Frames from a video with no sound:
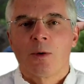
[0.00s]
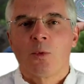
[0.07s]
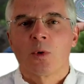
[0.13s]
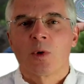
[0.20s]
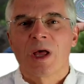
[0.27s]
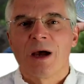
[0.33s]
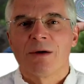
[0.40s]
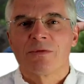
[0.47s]
We
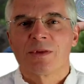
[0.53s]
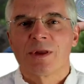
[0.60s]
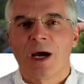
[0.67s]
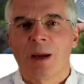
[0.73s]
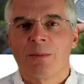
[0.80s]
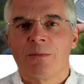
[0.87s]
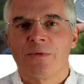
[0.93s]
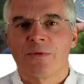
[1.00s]
will have
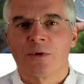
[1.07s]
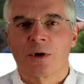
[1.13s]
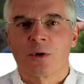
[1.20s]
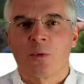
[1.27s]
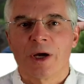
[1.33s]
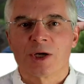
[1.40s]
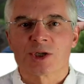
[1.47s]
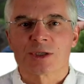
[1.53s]
time for
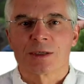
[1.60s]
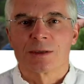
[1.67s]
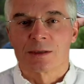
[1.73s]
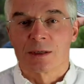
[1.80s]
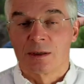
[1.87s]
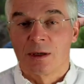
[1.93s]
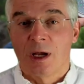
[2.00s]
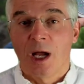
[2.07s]

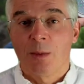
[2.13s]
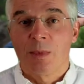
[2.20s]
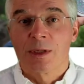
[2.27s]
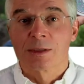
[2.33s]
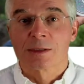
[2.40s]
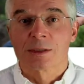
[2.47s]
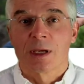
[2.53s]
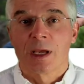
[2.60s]
questions and
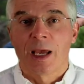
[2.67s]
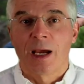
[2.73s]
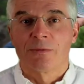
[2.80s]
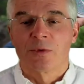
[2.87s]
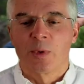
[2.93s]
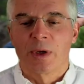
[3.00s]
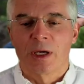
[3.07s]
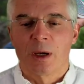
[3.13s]
comments
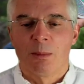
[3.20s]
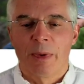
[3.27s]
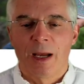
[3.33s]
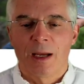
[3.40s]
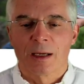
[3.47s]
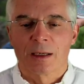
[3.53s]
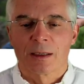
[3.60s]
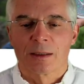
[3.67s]
after we come
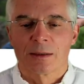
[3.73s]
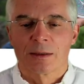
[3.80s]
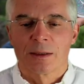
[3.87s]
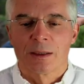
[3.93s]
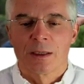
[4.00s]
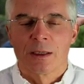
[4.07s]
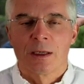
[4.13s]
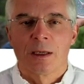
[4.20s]
back.
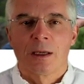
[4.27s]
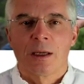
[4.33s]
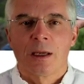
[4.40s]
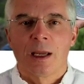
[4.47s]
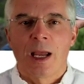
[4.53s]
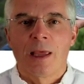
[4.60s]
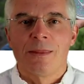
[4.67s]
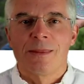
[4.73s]

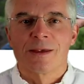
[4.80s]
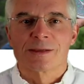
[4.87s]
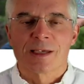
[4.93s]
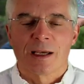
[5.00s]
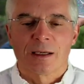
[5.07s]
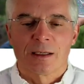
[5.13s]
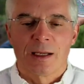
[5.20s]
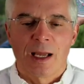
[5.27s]
And in the
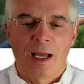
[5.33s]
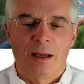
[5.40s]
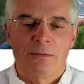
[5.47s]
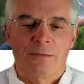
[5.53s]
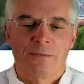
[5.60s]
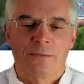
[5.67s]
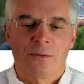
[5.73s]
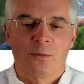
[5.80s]
second half,
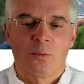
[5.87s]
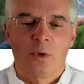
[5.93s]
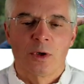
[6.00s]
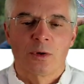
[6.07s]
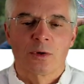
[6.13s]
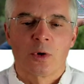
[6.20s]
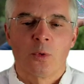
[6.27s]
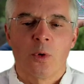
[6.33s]

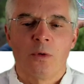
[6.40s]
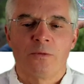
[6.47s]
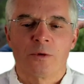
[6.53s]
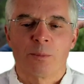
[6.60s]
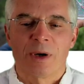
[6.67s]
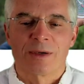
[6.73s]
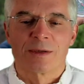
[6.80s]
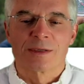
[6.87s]
we'll go over
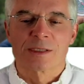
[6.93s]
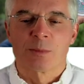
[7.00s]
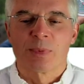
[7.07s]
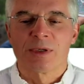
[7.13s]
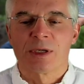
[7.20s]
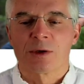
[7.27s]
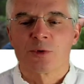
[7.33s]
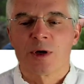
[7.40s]

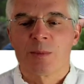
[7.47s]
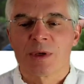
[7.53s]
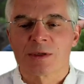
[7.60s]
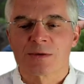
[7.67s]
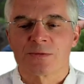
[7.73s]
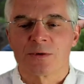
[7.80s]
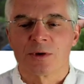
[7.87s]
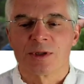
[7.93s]
participant
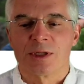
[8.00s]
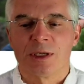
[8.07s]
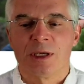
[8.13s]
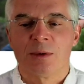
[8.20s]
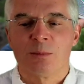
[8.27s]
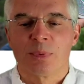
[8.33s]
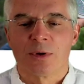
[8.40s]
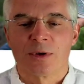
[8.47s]
agreements for the
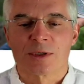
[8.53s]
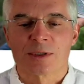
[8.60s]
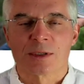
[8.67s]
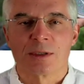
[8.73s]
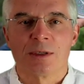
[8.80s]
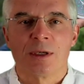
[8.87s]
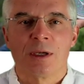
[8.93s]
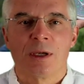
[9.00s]

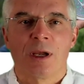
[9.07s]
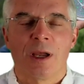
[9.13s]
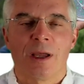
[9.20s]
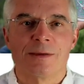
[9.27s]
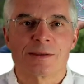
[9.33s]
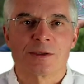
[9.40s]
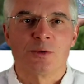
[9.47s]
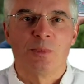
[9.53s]
in-person
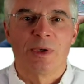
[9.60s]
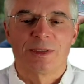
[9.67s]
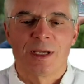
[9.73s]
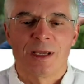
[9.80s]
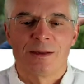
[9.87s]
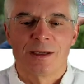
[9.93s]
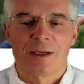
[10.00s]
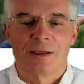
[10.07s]
and Zoom
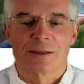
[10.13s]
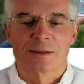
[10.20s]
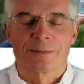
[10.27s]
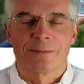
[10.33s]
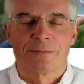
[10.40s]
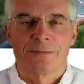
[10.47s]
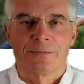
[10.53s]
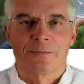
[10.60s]
attendees.
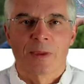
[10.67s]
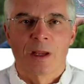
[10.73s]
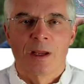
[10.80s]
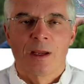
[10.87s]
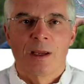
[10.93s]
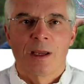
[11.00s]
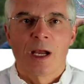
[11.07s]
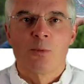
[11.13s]

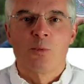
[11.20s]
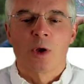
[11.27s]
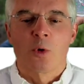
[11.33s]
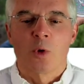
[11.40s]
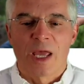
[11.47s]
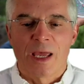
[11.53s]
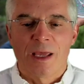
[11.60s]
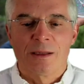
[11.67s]
And
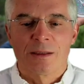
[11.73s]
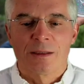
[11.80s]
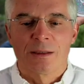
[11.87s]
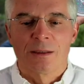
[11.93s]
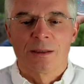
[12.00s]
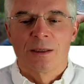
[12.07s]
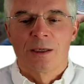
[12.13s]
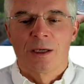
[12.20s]
we'll end
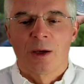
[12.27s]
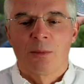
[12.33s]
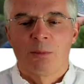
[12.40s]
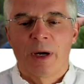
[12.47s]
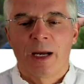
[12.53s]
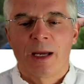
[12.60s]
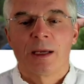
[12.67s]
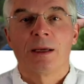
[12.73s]

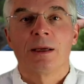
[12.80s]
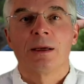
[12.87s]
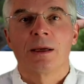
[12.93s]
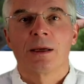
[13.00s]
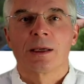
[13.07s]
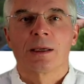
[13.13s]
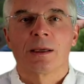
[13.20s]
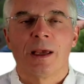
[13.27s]
by
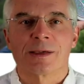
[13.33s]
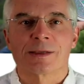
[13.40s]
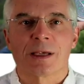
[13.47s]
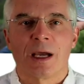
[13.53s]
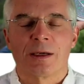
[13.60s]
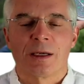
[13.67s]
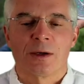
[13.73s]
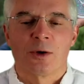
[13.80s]

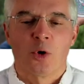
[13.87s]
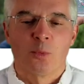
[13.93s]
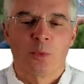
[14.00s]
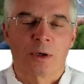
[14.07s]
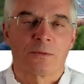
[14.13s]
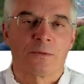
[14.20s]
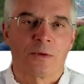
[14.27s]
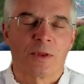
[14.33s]
assigning
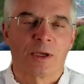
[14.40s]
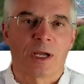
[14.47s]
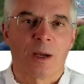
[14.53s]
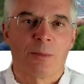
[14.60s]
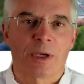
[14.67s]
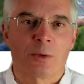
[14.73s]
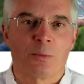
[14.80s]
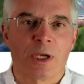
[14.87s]
homework for the
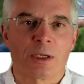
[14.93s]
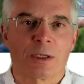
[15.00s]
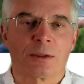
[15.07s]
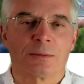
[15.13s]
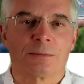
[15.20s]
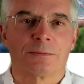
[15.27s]
coming week.